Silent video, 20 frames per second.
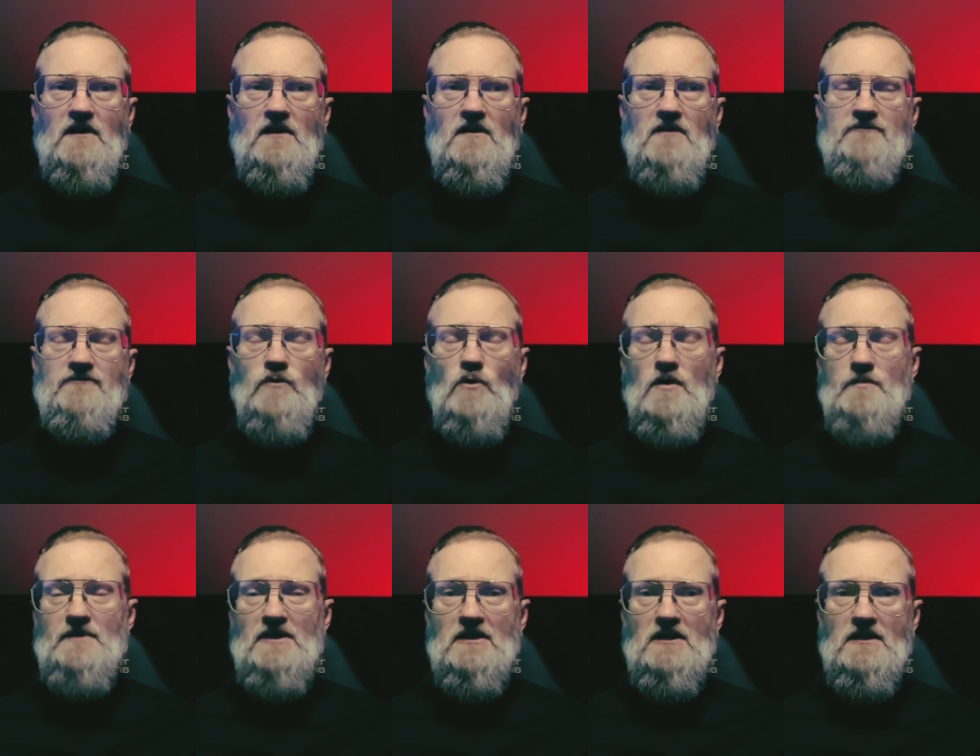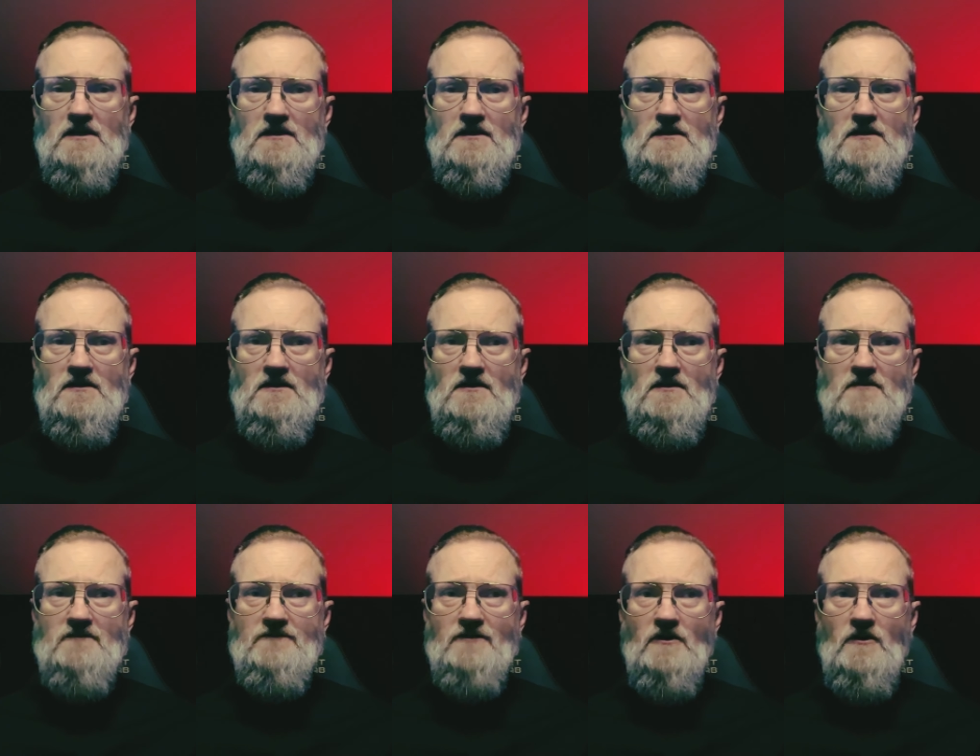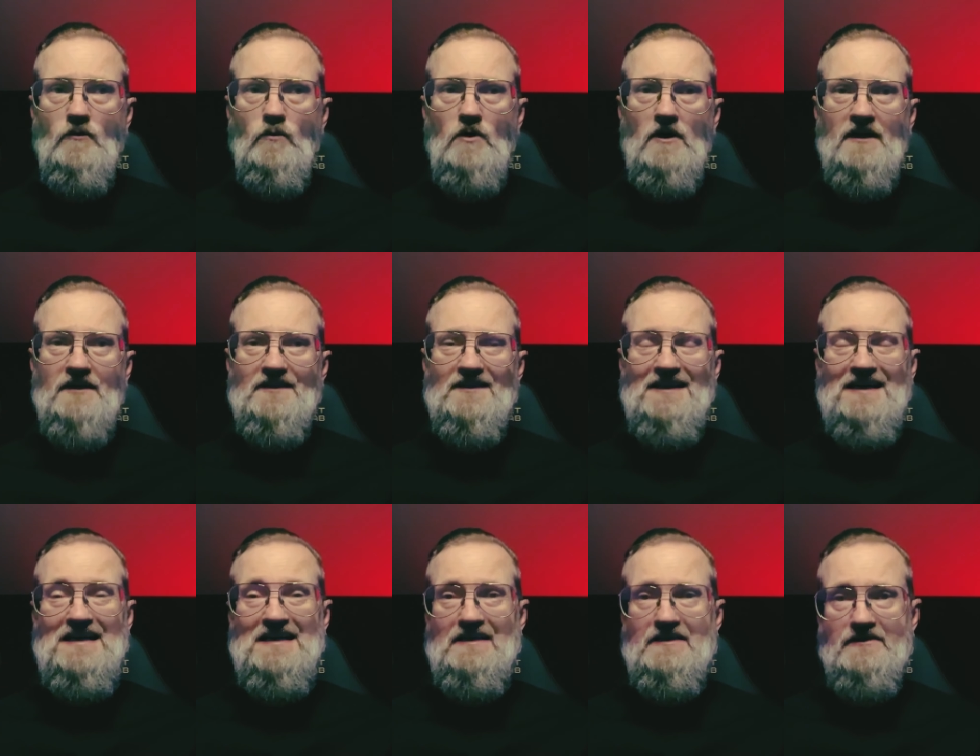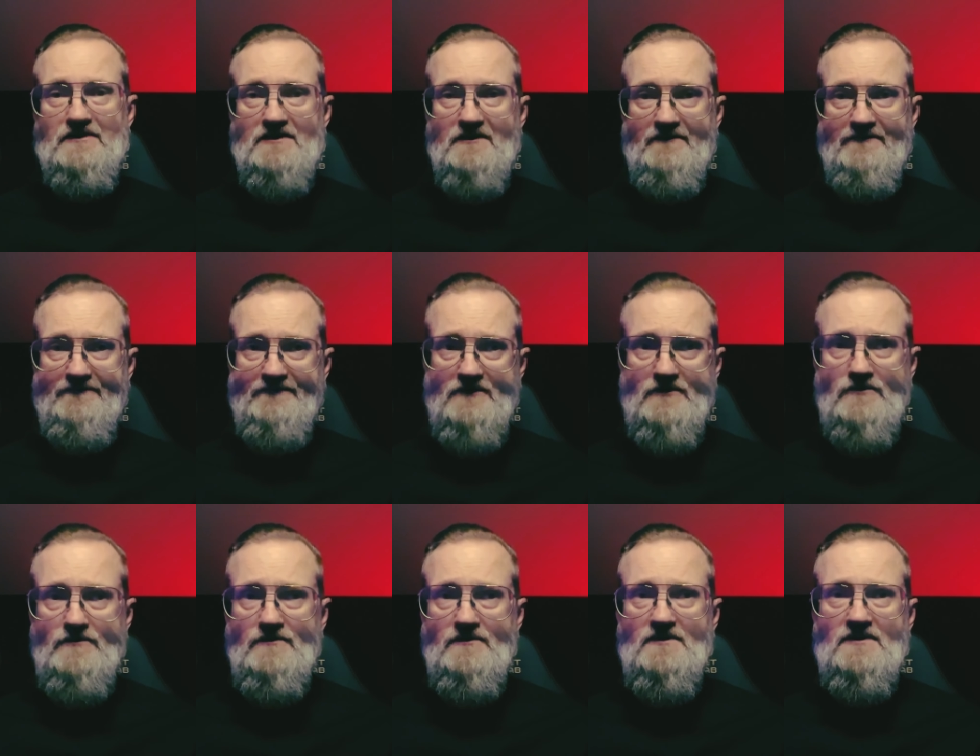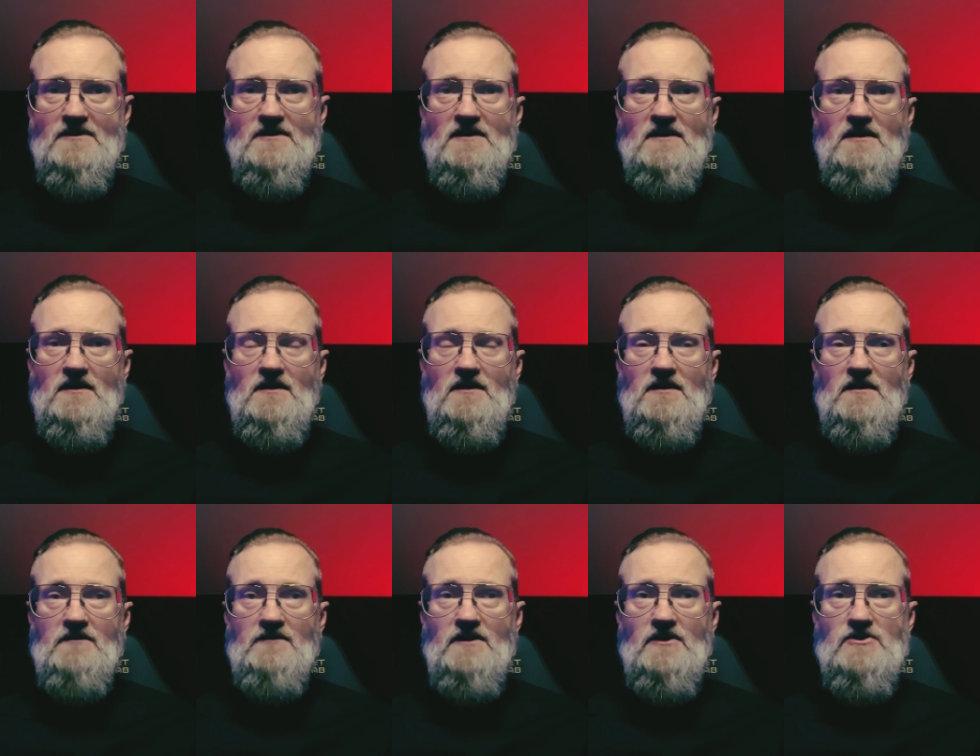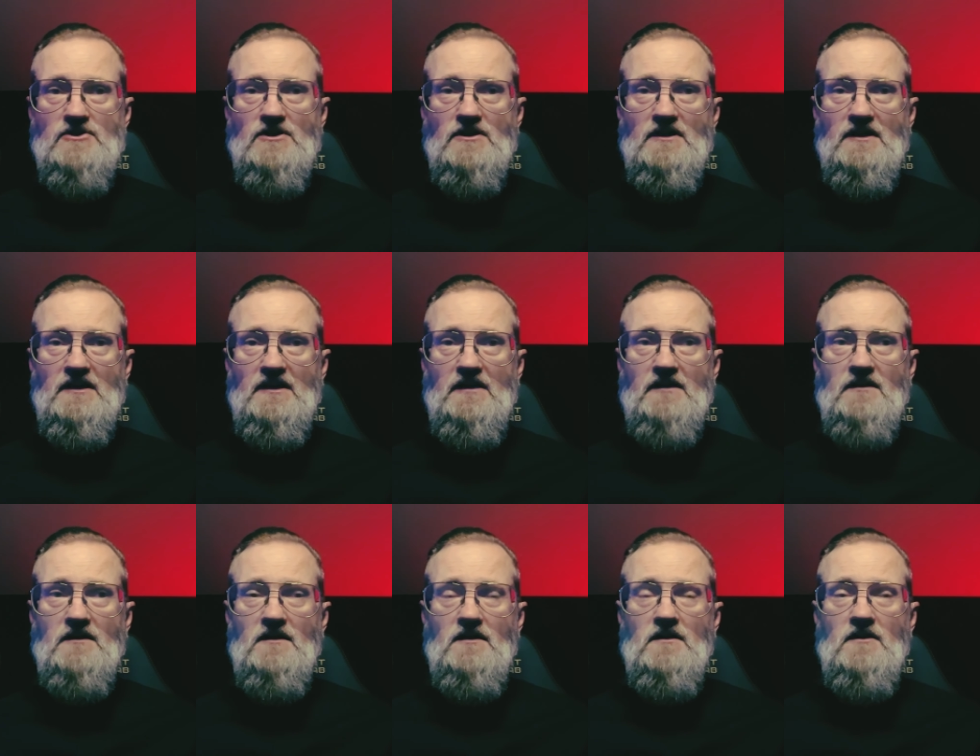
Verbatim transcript: formula for what kinds of foods they should eat.